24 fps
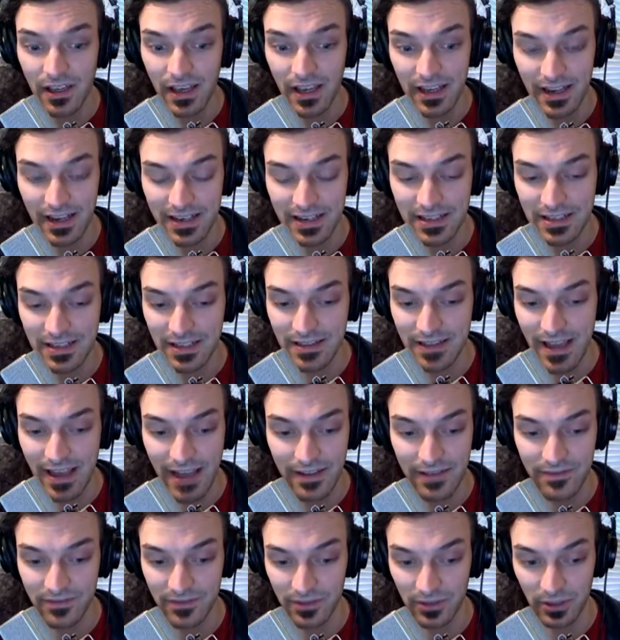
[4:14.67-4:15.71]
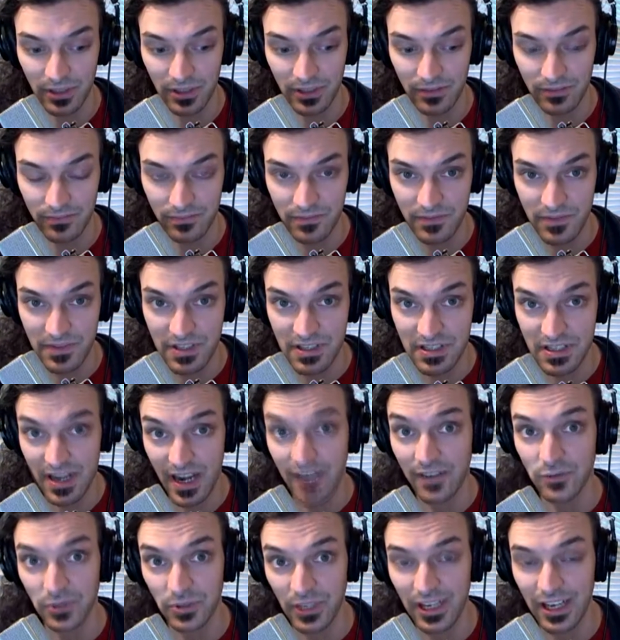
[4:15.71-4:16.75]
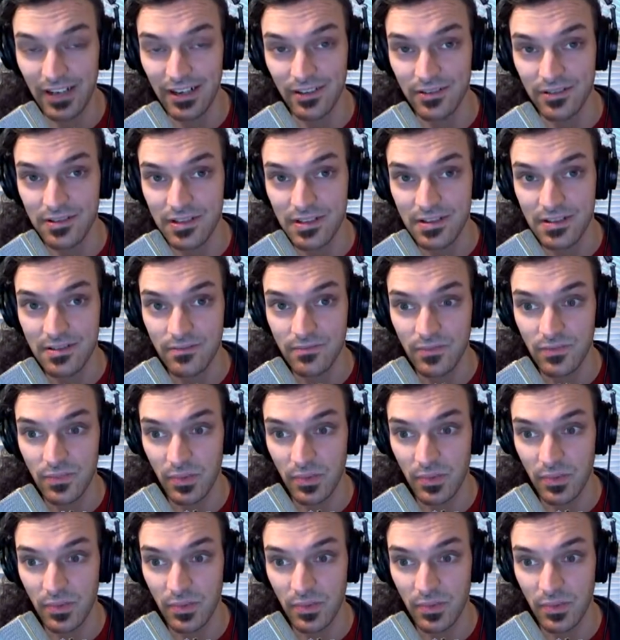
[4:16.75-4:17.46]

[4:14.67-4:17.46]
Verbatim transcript: And I did that for several years,